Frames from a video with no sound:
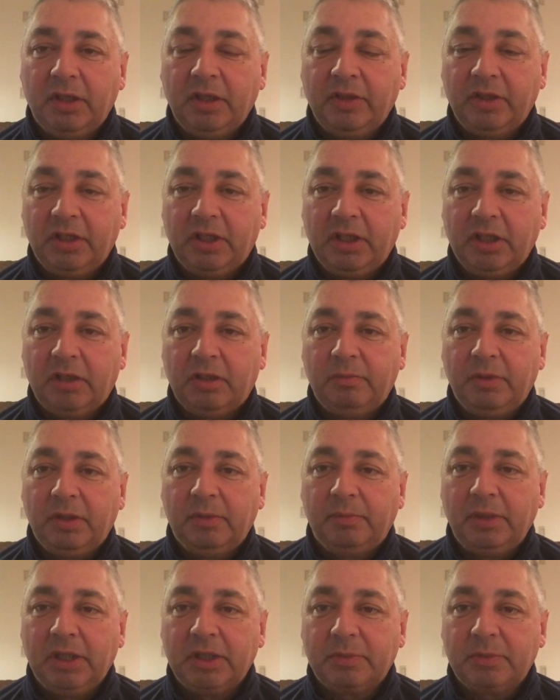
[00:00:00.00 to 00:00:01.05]
I think he could be
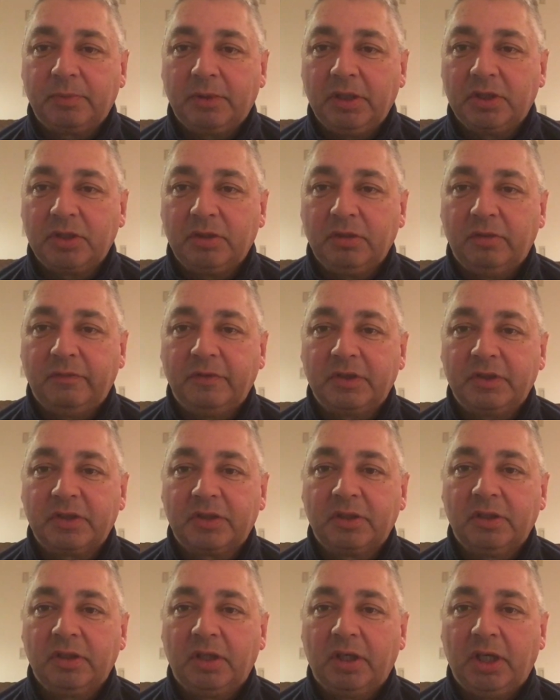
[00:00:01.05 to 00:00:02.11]
the best British
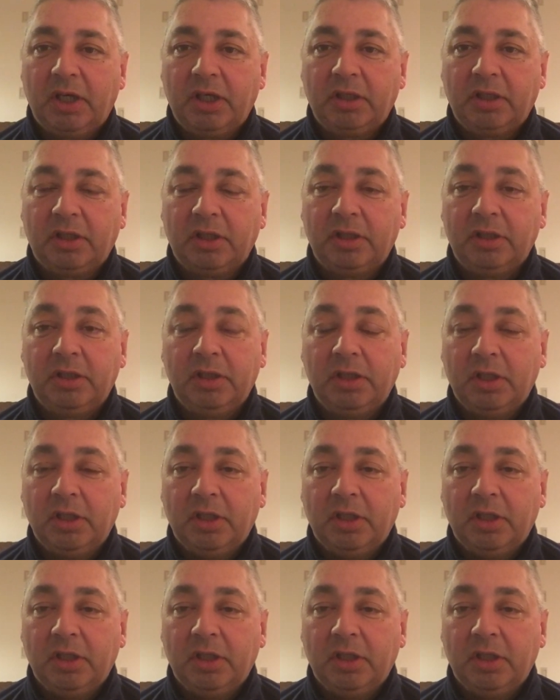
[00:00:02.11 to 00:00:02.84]
novice hurdler. And